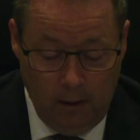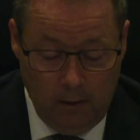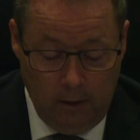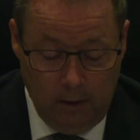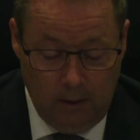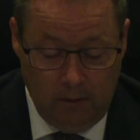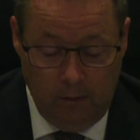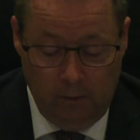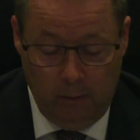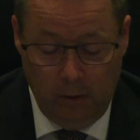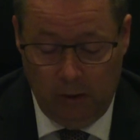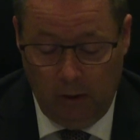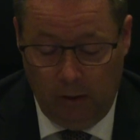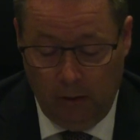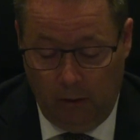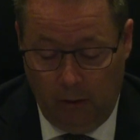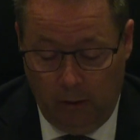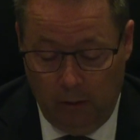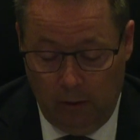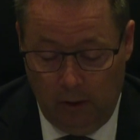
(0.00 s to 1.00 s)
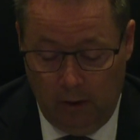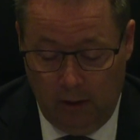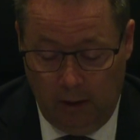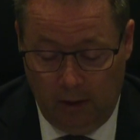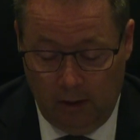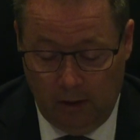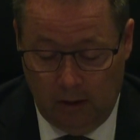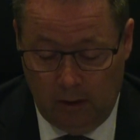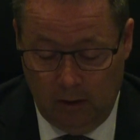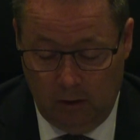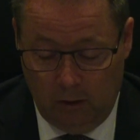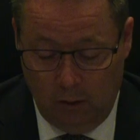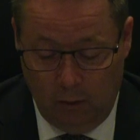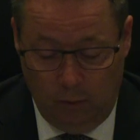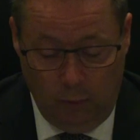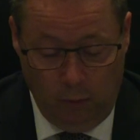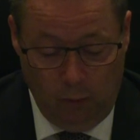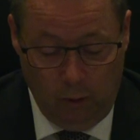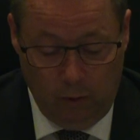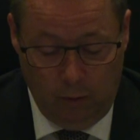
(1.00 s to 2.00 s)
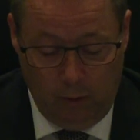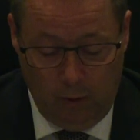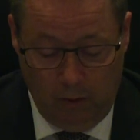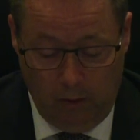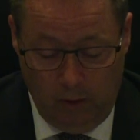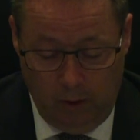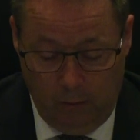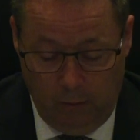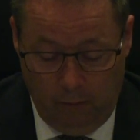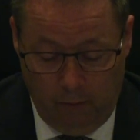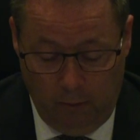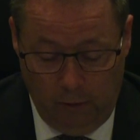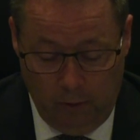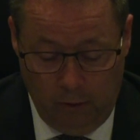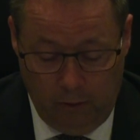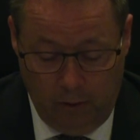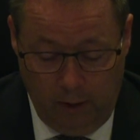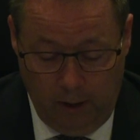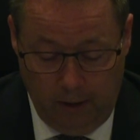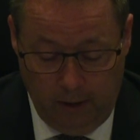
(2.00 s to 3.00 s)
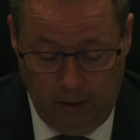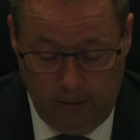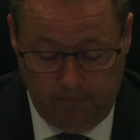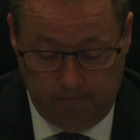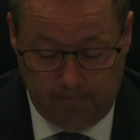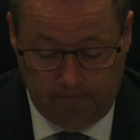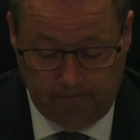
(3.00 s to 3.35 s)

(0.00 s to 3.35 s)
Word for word: This will be done through the Nansen Support Program for Ukraine.